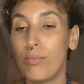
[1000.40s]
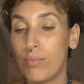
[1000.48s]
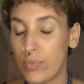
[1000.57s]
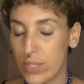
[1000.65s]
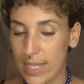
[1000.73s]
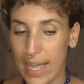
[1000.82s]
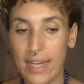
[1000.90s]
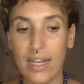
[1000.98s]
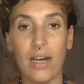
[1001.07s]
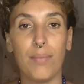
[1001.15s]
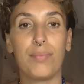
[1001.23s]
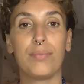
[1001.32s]
stand
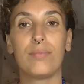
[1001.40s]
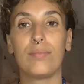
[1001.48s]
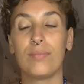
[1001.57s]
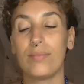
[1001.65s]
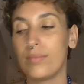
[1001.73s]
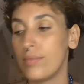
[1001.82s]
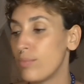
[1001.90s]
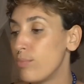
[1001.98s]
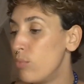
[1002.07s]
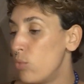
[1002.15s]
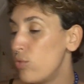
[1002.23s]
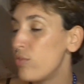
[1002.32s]
up,
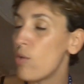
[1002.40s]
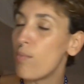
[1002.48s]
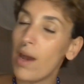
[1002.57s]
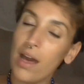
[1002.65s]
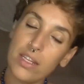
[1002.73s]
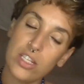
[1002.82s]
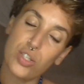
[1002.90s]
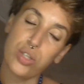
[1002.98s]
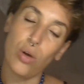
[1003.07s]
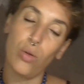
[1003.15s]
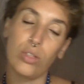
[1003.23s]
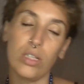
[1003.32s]
move your body
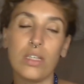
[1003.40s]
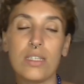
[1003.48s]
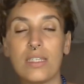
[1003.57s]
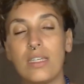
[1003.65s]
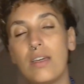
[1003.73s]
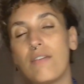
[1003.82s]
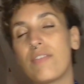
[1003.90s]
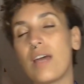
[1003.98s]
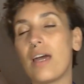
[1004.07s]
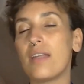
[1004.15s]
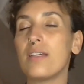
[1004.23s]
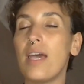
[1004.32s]
slowly, see if
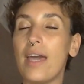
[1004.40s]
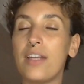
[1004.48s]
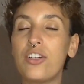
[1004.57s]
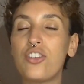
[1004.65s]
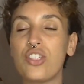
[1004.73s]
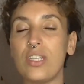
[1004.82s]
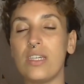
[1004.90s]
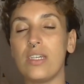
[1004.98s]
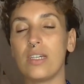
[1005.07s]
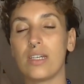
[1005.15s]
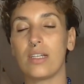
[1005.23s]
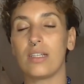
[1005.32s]
that
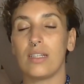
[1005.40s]
energy